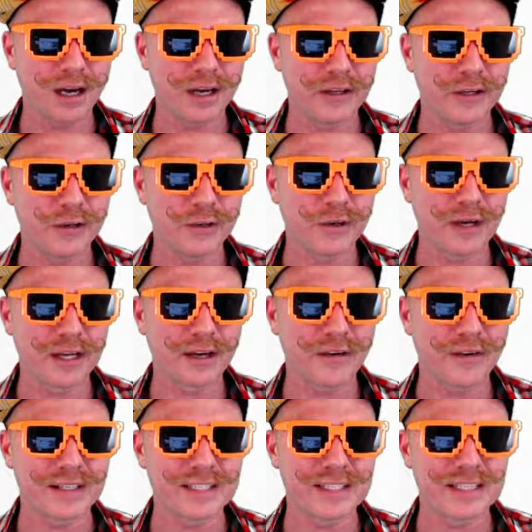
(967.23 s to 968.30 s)
you are
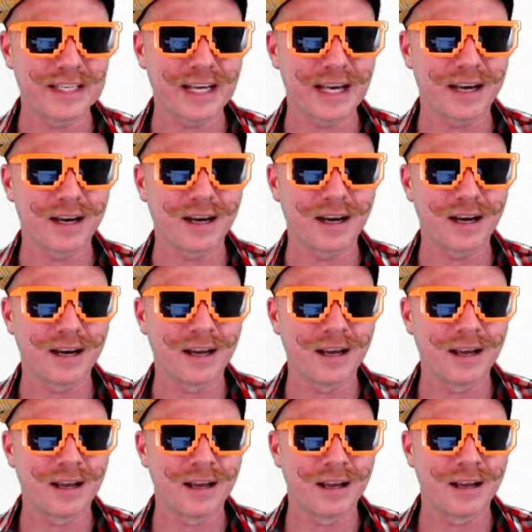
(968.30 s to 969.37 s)
going to get.
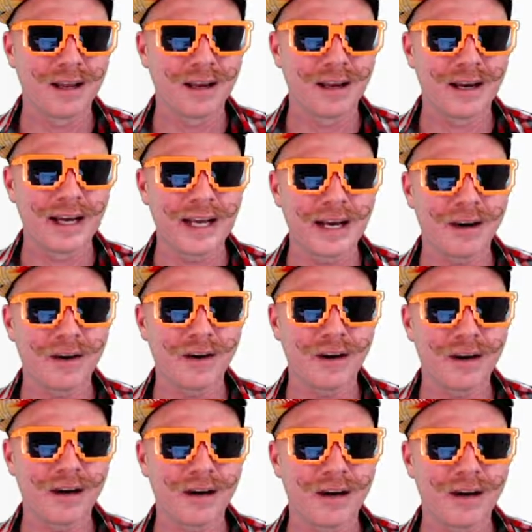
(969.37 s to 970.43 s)
Now,
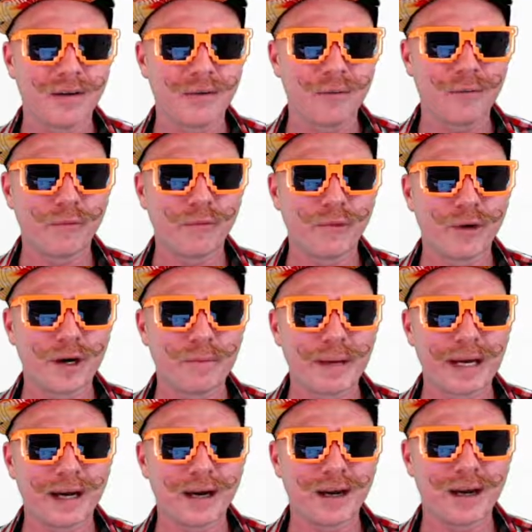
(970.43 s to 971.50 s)
what
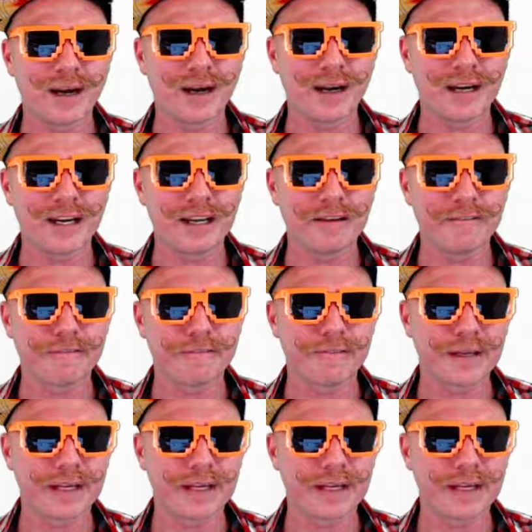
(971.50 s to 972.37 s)
about if